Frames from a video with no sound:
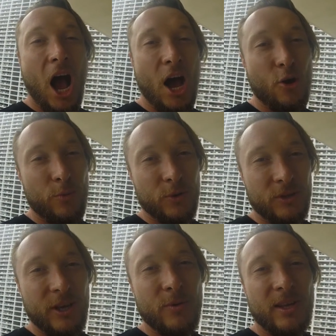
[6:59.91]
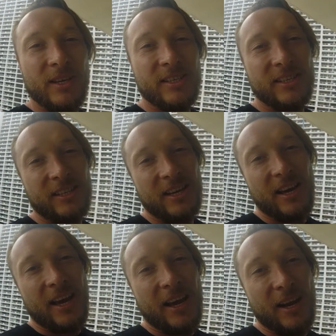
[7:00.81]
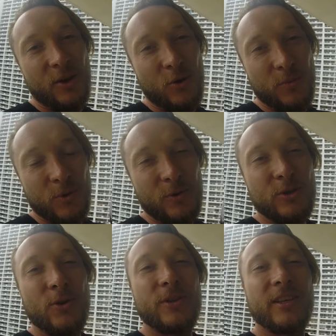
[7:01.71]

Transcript: I hope you stay with us, and I hope you enjoy